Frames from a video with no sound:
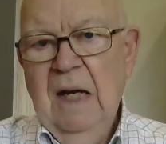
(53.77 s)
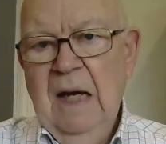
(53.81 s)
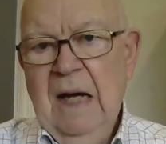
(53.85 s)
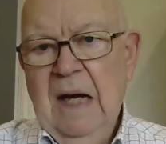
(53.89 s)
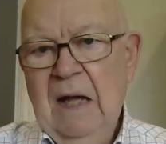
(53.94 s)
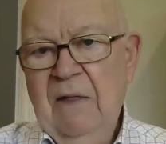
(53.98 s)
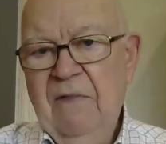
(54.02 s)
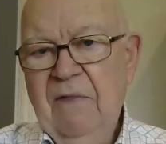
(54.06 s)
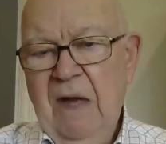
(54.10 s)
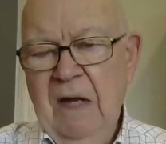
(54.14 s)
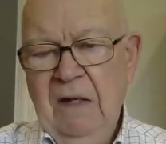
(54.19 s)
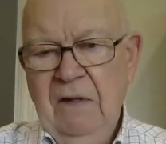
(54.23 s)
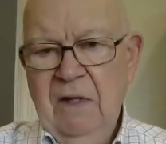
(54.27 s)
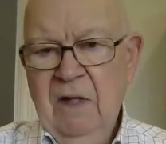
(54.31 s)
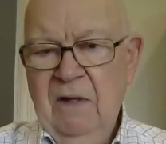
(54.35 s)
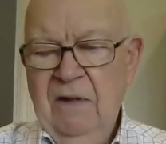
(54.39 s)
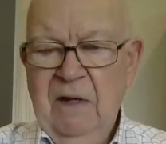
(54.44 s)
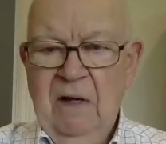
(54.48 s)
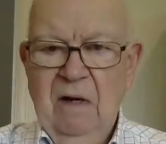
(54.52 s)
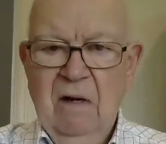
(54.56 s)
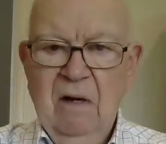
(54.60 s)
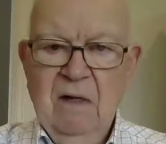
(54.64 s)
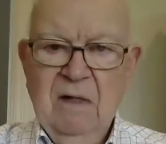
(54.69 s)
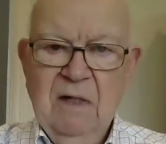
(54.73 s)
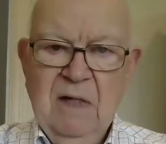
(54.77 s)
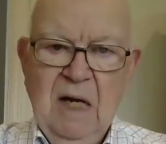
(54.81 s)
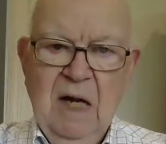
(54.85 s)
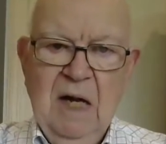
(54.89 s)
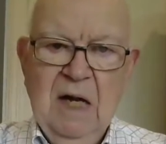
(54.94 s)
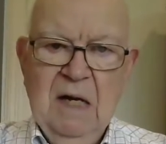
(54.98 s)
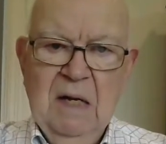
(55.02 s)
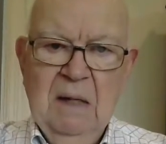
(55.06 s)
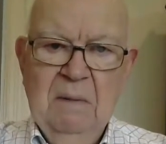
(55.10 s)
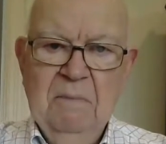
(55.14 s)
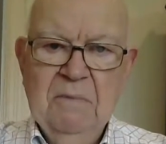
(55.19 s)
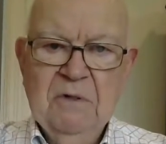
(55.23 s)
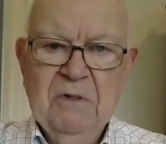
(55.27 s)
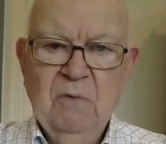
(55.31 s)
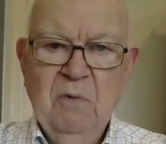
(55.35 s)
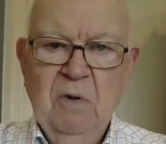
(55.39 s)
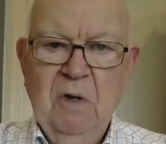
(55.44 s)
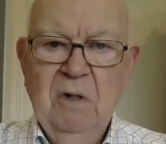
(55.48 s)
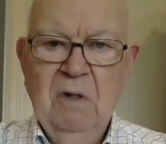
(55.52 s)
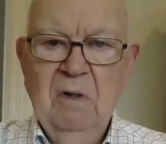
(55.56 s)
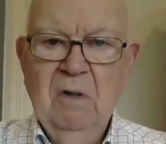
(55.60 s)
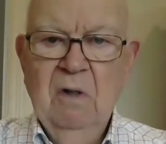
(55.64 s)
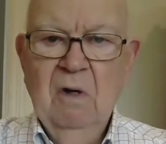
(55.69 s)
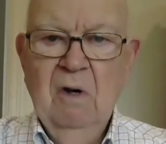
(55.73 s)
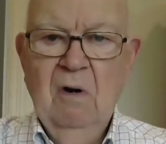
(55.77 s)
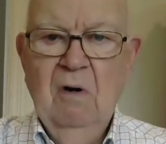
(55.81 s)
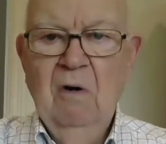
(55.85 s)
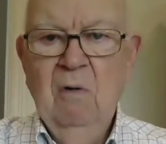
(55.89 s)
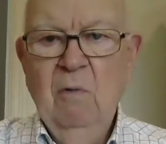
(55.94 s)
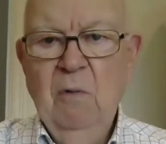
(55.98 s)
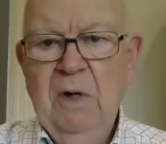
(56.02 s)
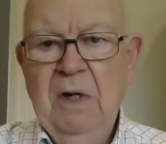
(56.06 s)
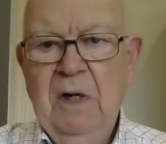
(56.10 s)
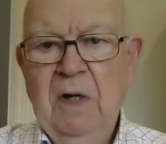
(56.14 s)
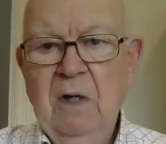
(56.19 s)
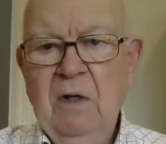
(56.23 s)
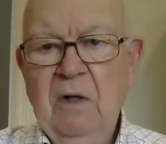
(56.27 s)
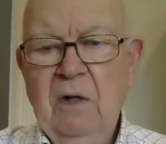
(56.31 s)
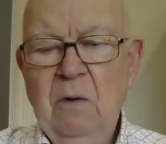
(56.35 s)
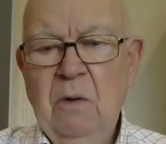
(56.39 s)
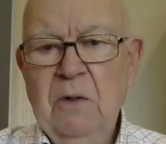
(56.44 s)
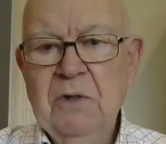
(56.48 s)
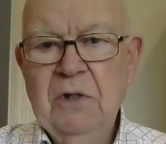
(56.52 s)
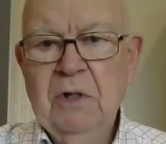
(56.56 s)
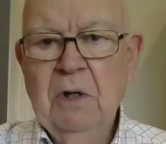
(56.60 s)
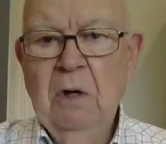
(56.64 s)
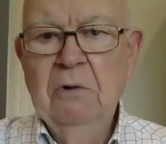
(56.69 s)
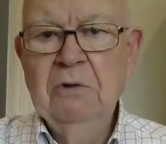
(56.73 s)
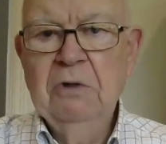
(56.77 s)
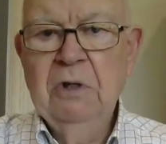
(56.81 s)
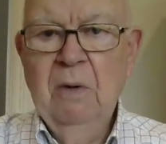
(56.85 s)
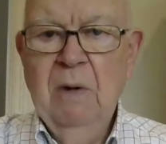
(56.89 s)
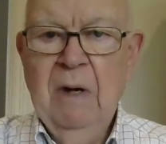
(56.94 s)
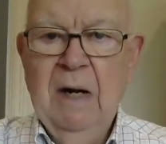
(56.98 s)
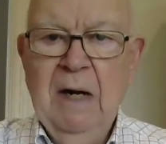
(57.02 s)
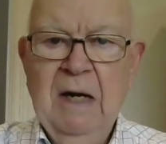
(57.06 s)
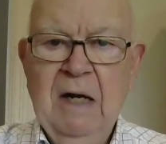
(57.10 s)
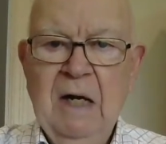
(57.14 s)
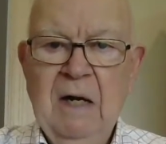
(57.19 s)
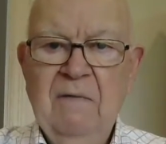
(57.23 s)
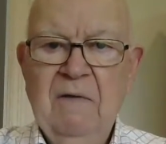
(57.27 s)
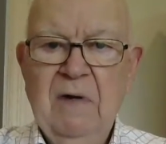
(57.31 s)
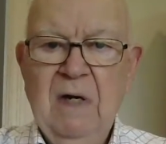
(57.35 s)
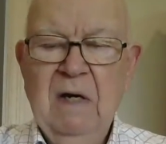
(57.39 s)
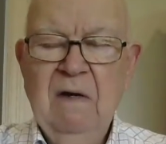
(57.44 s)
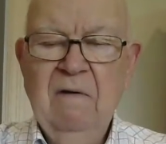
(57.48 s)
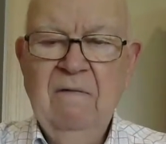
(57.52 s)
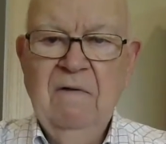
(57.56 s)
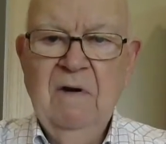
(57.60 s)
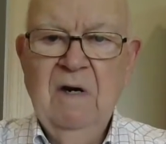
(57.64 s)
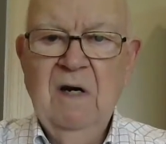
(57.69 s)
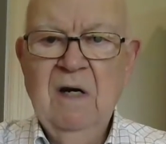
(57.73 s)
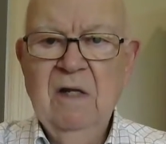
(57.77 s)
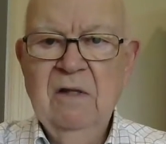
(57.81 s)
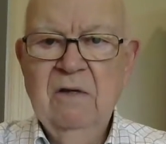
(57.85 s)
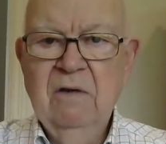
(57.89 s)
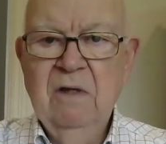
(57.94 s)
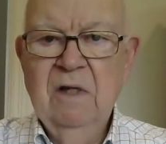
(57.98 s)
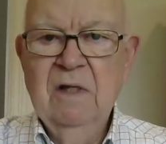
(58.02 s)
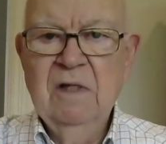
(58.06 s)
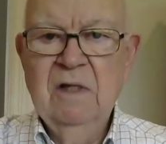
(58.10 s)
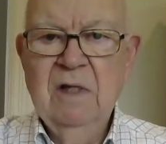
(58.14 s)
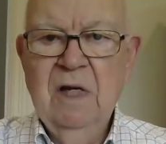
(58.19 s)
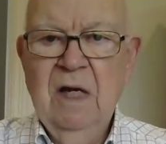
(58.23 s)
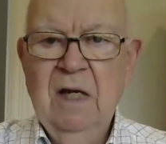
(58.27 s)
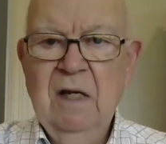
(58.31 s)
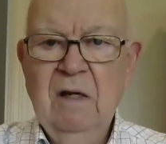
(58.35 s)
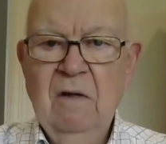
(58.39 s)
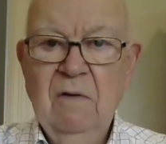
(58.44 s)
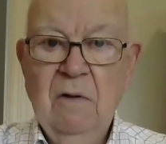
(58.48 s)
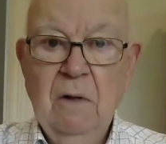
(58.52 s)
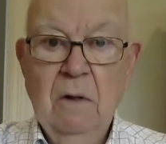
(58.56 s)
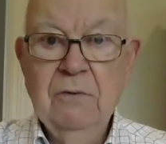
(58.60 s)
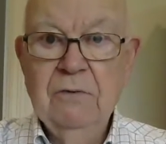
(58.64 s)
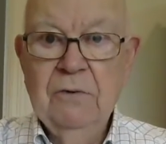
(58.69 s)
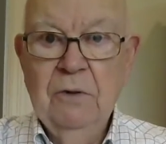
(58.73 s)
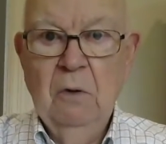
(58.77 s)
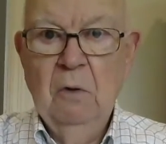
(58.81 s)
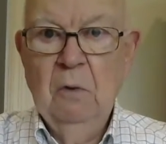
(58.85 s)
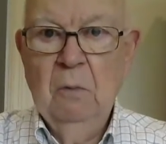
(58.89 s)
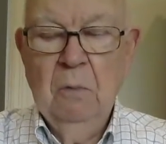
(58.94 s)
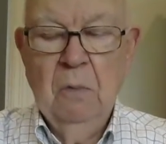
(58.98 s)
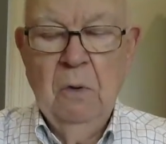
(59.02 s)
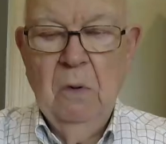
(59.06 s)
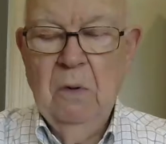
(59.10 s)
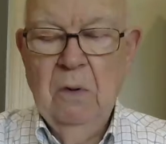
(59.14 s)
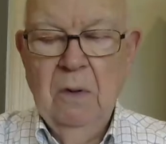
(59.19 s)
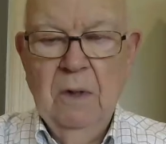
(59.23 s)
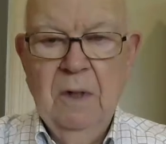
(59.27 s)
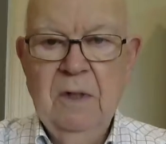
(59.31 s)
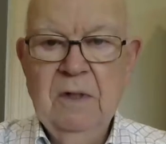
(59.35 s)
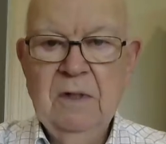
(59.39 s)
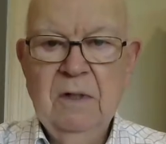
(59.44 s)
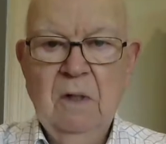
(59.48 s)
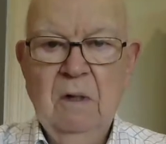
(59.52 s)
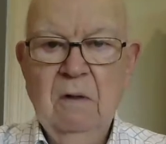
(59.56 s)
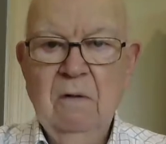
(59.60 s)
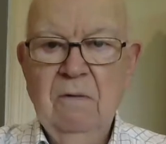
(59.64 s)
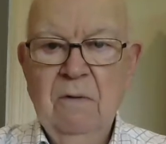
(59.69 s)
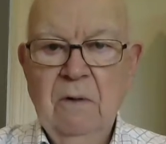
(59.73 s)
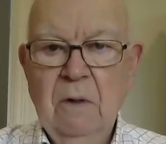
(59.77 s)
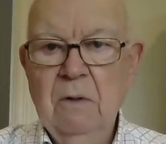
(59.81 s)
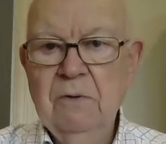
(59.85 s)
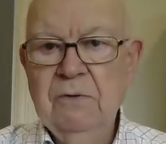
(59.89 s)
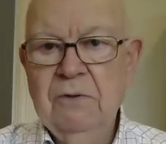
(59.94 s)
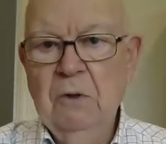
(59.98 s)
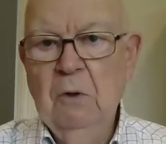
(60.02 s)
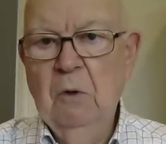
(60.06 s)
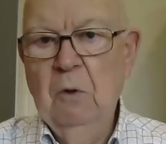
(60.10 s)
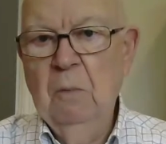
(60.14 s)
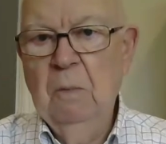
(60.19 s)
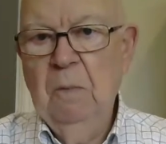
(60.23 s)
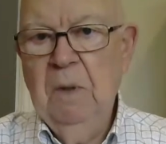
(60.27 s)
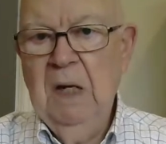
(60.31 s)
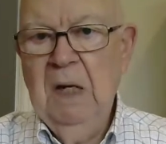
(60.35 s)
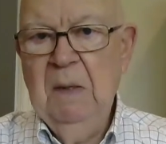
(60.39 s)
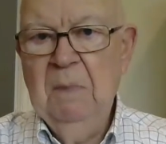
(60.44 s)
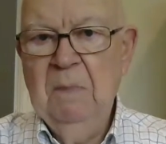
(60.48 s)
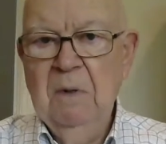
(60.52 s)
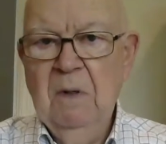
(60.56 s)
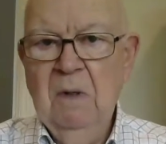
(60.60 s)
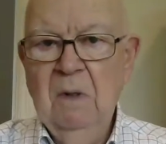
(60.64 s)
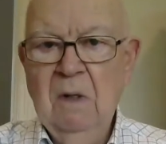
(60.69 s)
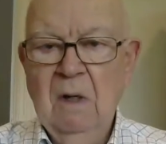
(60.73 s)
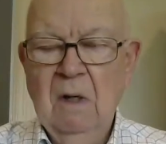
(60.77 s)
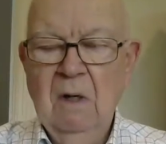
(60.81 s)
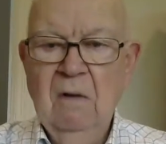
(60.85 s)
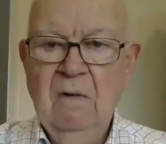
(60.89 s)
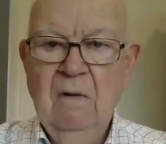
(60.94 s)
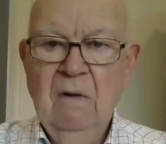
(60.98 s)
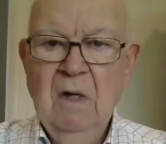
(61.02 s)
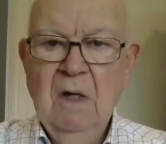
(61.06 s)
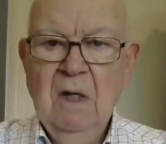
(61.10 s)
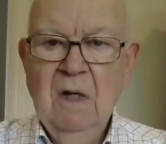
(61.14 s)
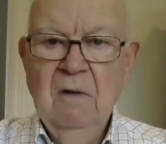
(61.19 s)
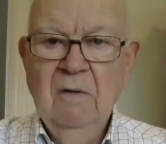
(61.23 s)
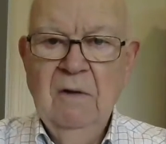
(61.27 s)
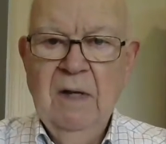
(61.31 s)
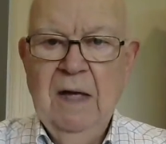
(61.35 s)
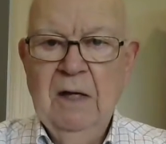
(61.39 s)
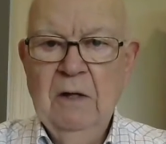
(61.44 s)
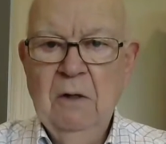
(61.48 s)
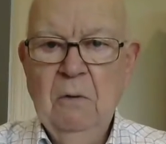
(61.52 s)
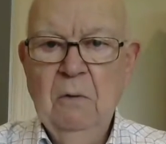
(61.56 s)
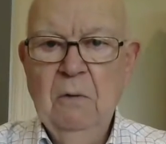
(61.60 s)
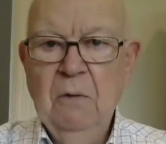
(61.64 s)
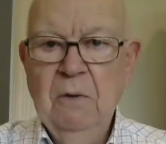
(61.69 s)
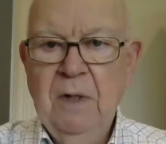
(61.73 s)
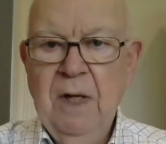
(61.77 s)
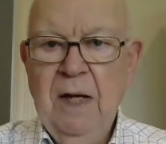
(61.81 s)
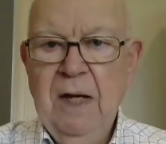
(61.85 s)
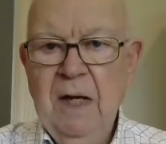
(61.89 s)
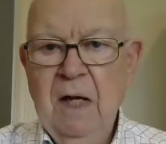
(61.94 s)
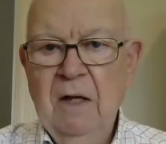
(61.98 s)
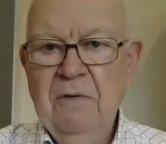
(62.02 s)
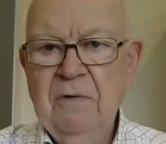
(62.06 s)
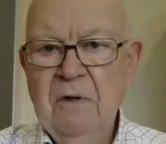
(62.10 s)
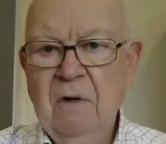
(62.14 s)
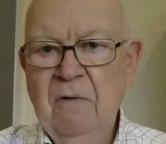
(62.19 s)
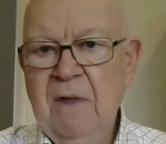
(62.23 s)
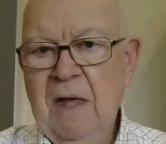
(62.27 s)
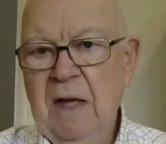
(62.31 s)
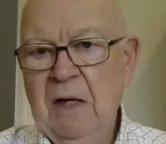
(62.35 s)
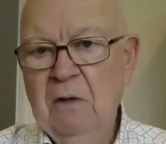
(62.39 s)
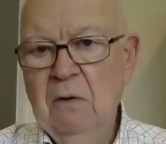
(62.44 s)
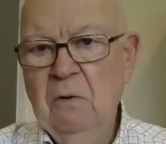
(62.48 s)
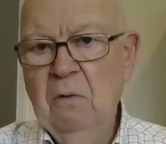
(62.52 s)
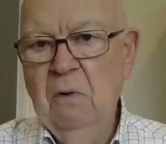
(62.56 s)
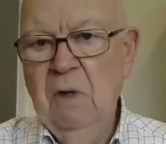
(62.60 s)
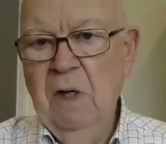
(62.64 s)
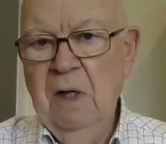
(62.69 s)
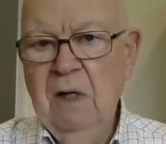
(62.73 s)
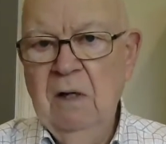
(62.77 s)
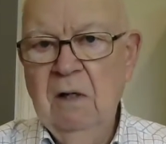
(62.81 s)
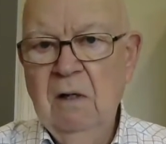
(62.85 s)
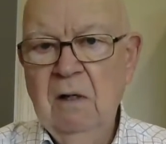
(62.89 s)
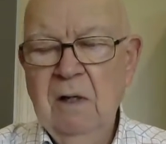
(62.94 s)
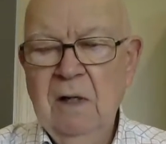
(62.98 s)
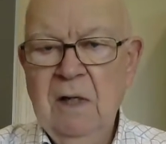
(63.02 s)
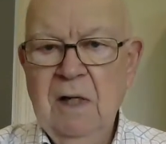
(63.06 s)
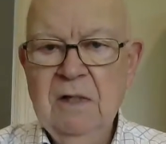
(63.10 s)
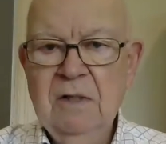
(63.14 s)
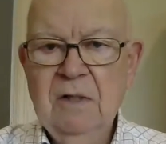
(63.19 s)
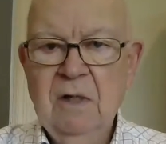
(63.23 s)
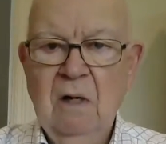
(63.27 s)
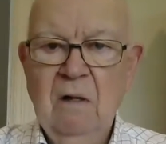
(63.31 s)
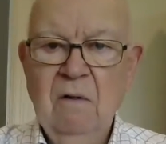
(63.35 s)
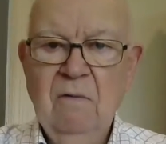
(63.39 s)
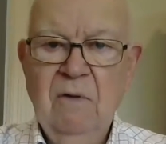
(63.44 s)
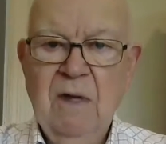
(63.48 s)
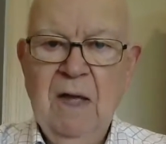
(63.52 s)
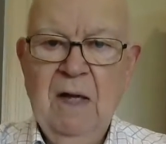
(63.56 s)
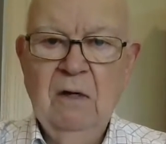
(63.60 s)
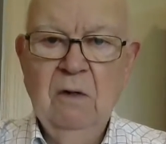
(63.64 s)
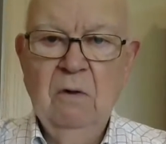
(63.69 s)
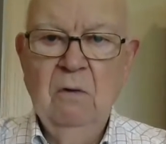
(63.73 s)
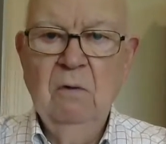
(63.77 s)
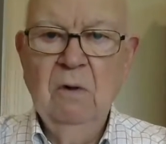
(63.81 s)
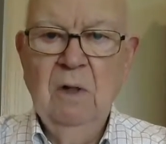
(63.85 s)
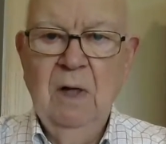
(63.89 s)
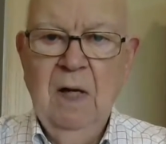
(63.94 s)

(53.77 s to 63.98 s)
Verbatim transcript: I think that there are times when all we can do is go to our Heavenly Father and say, those old boys or those old people or that old death or that old illness or that old